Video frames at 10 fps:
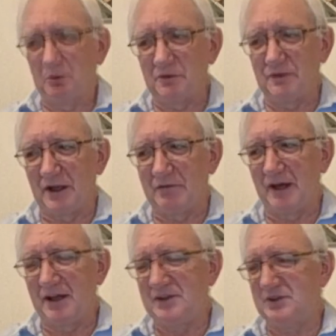don't
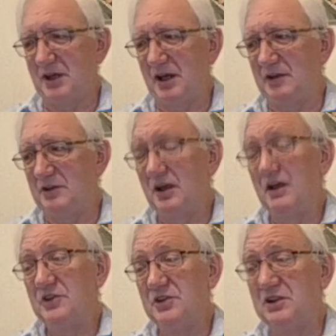think that. And
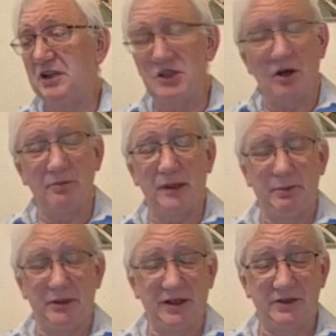certainly young
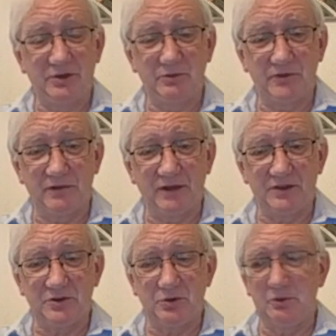people here don't think
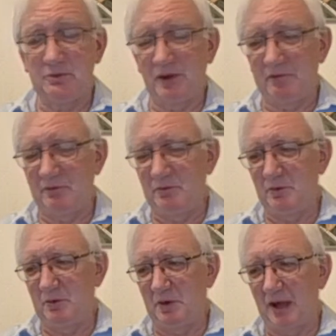that at all.
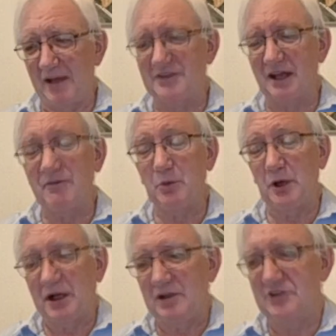As
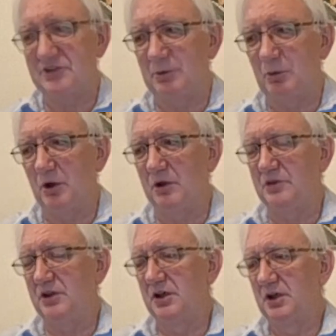everywhere else in the
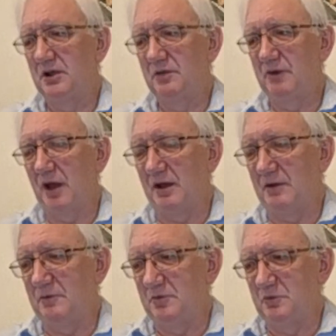world,
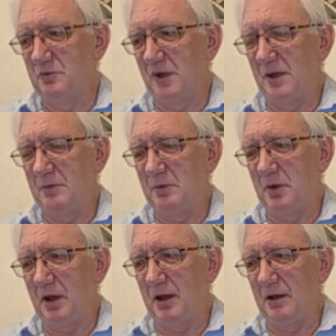the
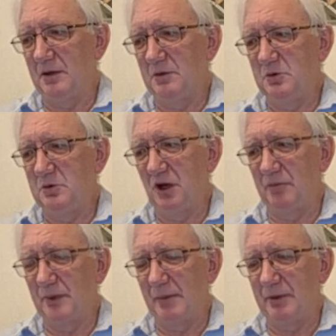
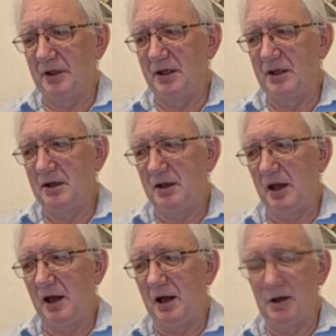young people
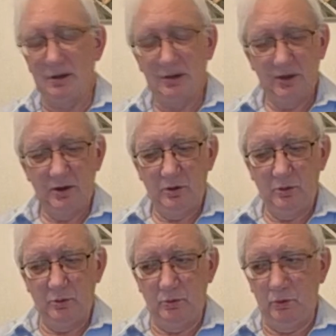here are
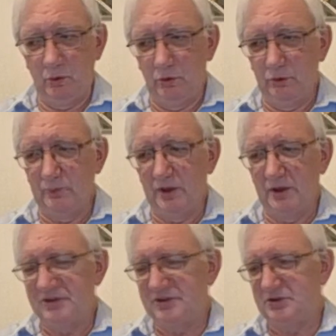
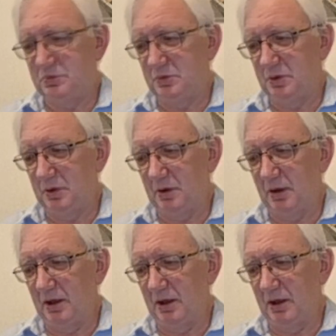almost